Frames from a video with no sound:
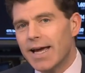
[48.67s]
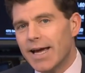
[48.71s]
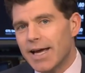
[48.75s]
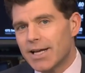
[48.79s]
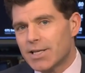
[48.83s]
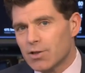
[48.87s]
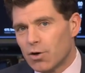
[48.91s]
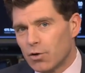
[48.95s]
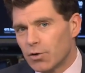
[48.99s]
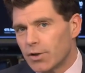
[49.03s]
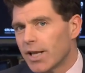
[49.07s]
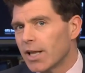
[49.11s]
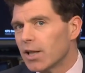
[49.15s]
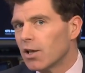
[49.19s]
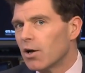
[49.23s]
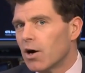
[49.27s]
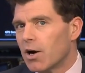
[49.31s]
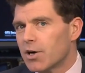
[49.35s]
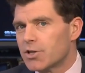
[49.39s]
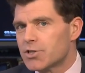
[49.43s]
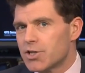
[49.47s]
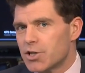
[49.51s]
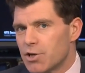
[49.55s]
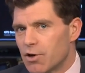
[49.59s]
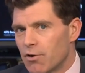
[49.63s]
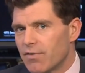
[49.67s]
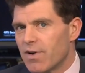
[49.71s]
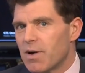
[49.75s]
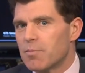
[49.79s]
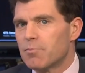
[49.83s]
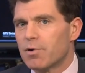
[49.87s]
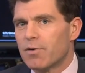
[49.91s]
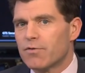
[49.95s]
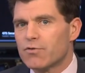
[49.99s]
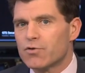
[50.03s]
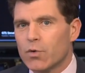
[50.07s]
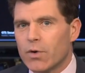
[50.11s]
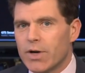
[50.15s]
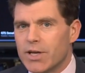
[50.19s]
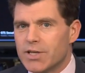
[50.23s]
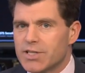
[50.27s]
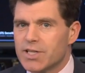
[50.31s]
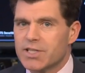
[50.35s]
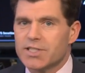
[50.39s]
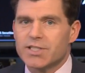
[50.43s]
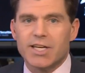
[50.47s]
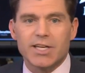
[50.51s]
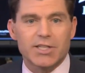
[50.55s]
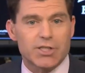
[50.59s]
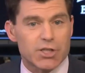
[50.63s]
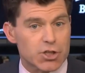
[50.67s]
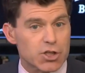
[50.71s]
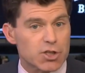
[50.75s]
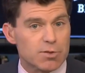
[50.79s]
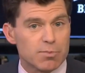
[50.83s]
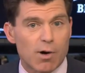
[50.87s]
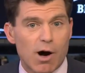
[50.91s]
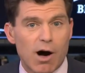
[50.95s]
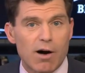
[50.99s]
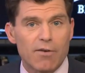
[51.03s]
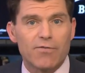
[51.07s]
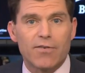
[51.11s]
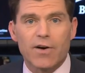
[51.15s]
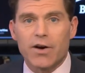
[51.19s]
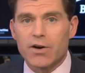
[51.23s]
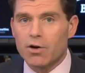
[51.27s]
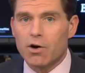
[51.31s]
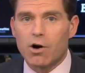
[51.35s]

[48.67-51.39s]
It's only launched in November of 2016. It's a small fund.